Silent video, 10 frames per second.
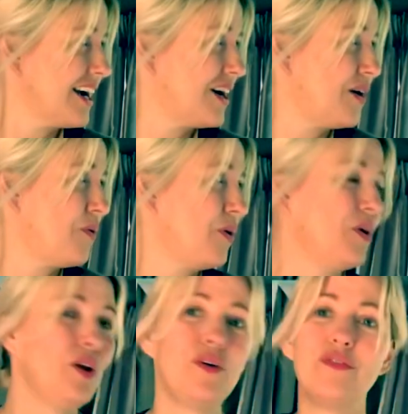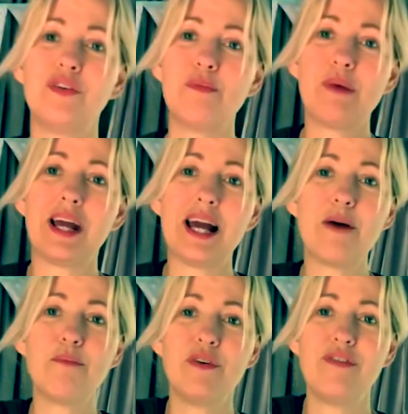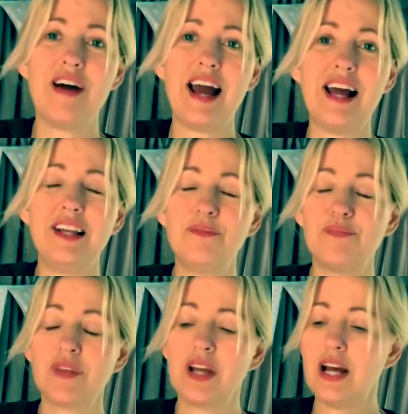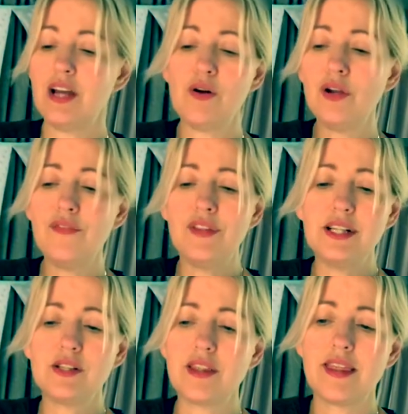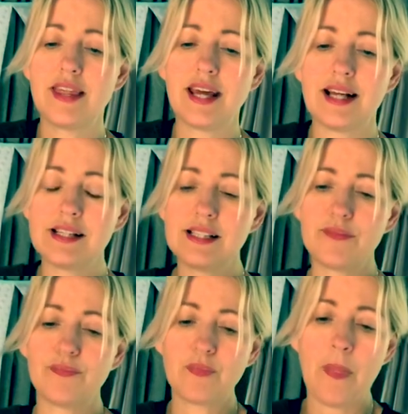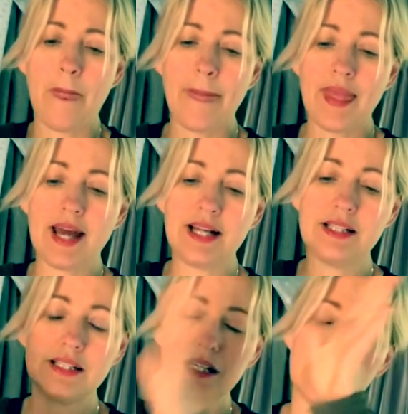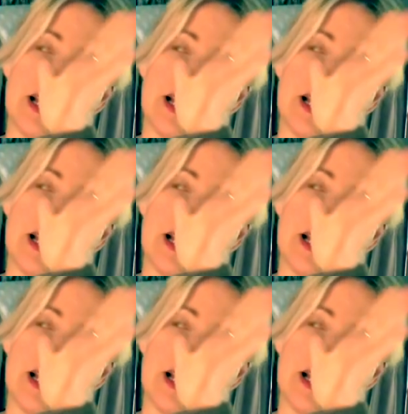go all over in my camper van, and all of these other things. And